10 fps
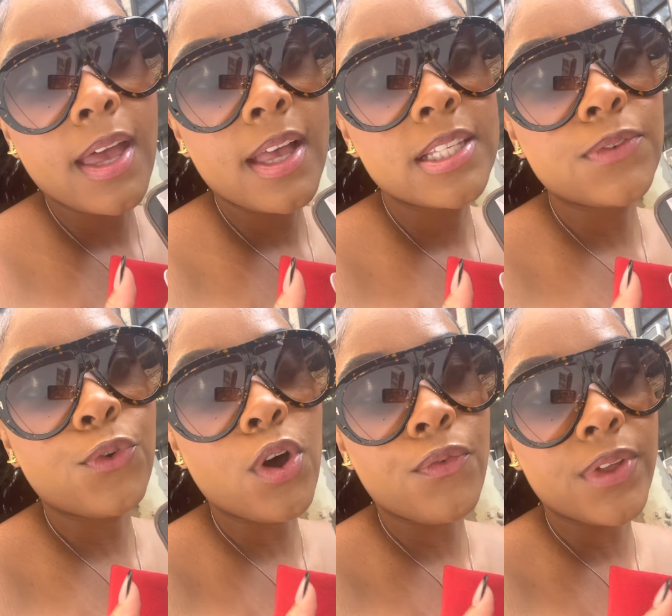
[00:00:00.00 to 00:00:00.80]
It's
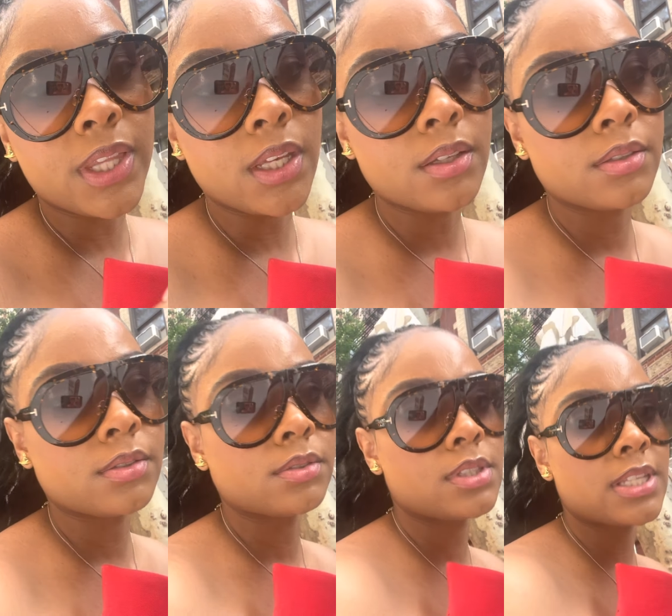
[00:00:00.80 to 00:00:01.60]
4:50,
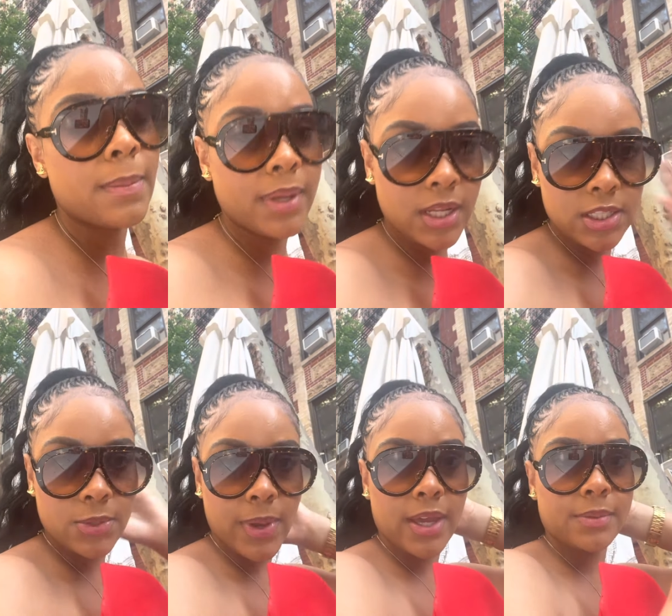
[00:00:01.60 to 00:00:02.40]
10 minutes
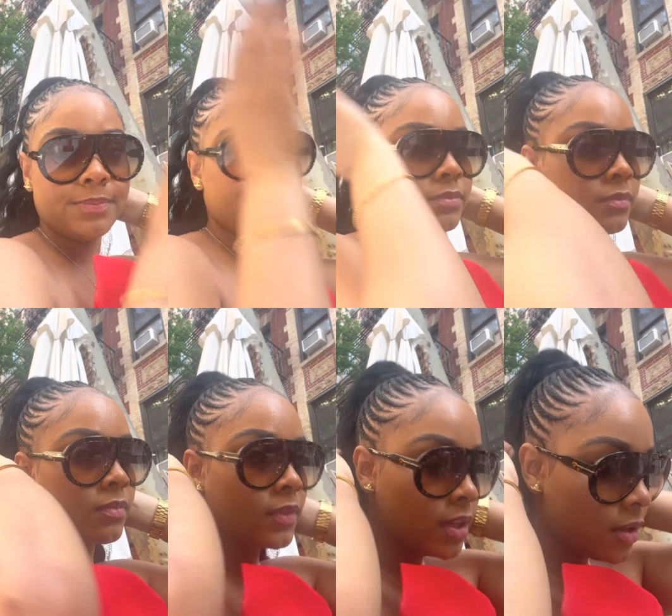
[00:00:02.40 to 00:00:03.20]
away
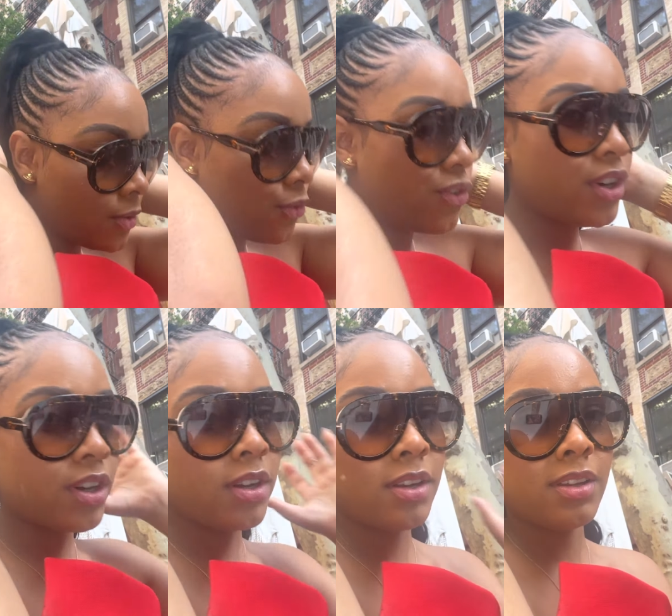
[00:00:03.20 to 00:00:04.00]

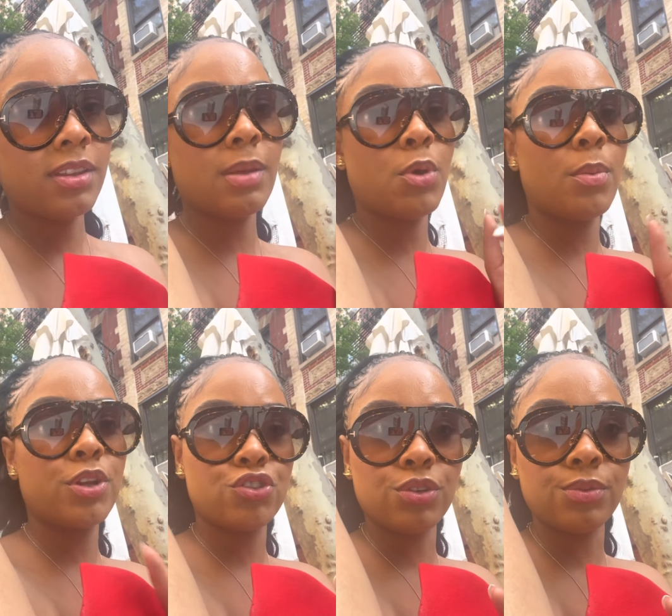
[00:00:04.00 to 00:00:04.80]
for the moment
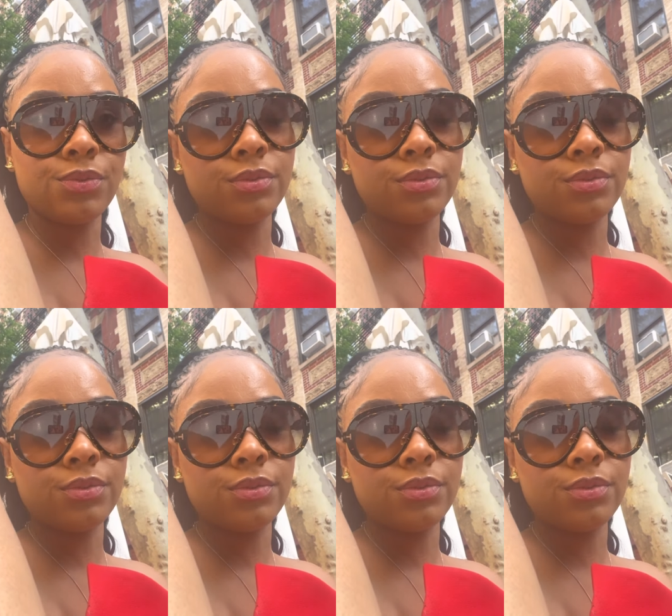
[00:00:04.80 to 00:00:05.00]
of truth.